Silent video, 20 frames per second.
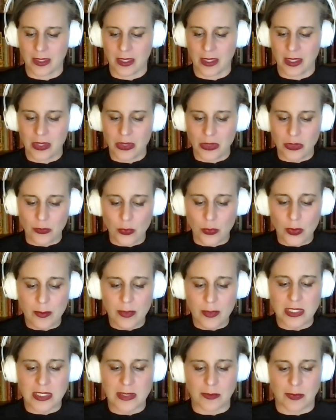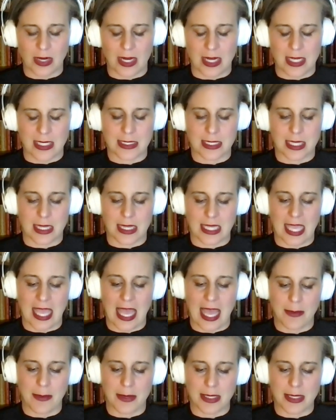The rumor spreads that the
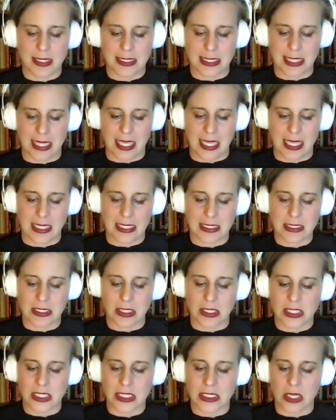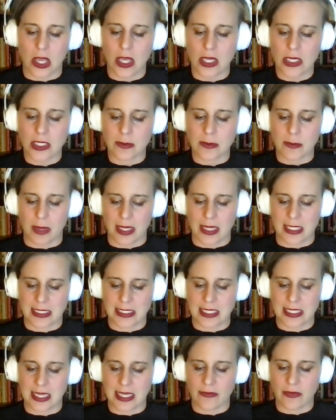Abbey's lands are stalked by the
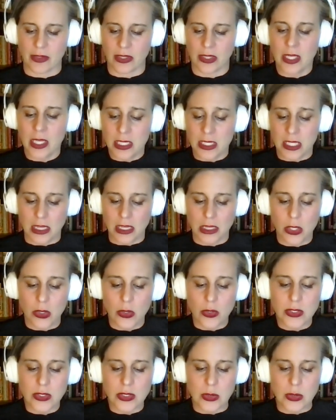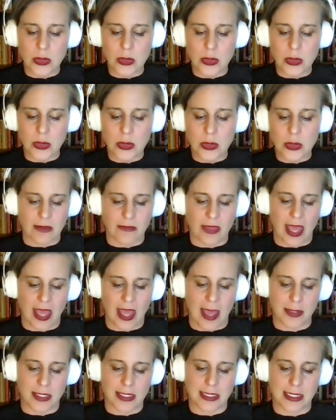devil, that those who eat of the
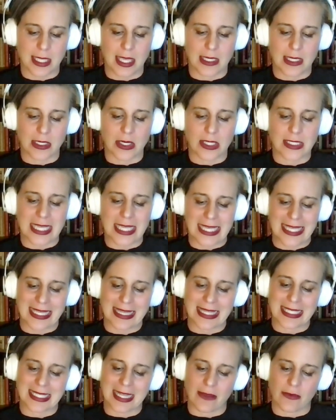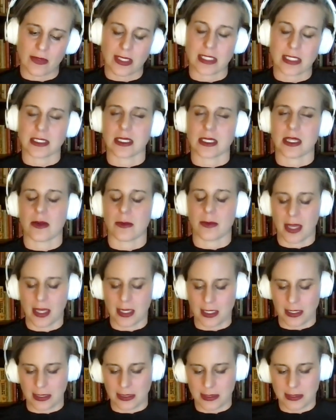Abbey's land are taking the devil into their
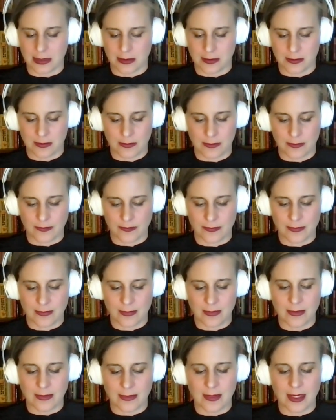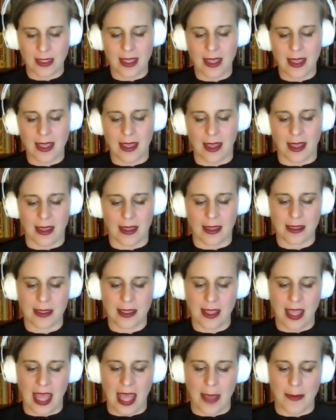bodies. Ah,
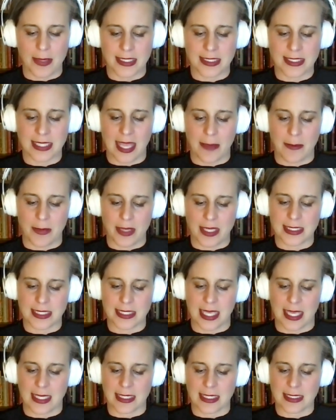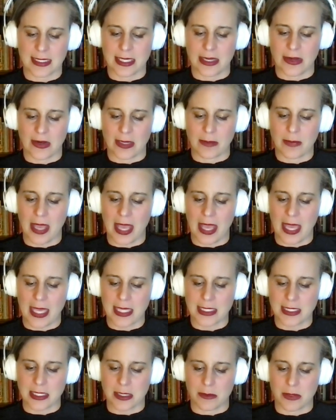Abbess Emma says, hearing past the
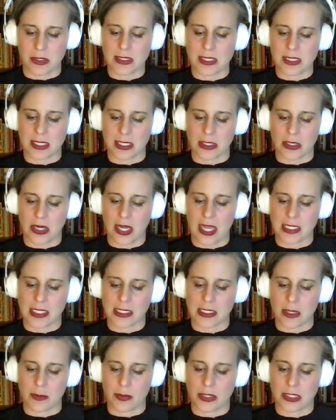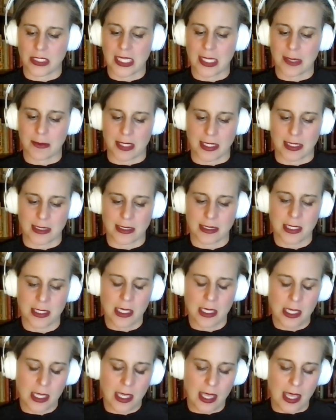music in her head to the predicament,
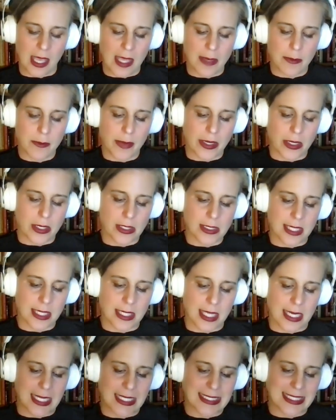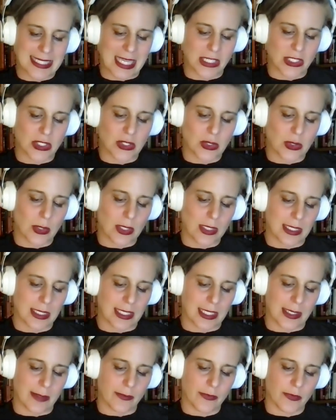and mutters that it's a short
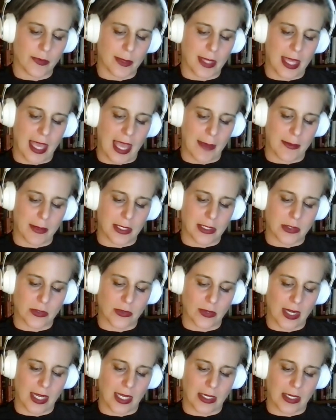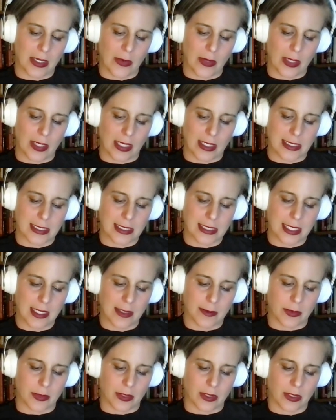leap from the Abbey's grain going
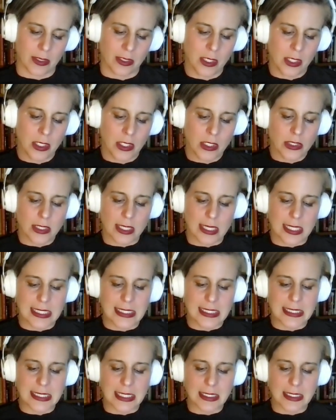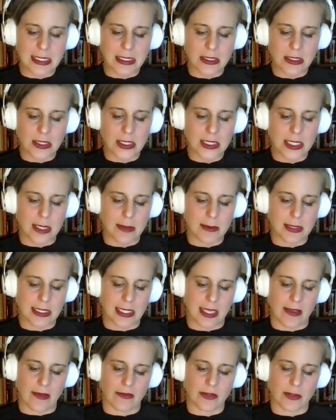unsellable to the sisters
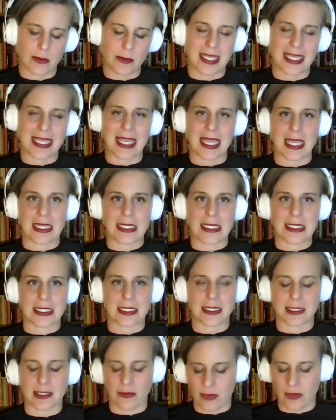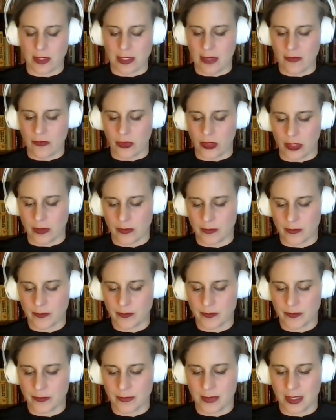themselves being agents of the devil.
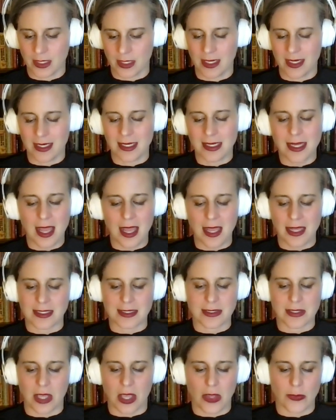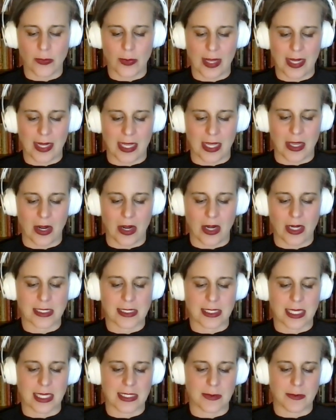Nuns already are
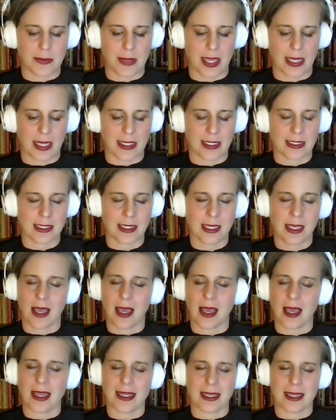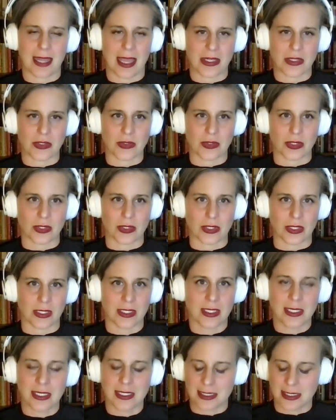suspect, unnatural
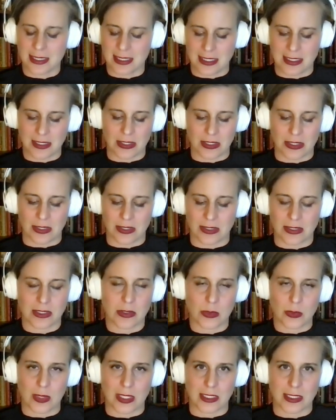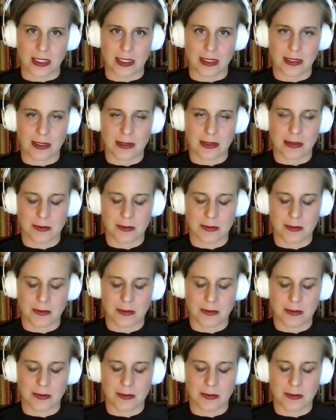sisters to witches.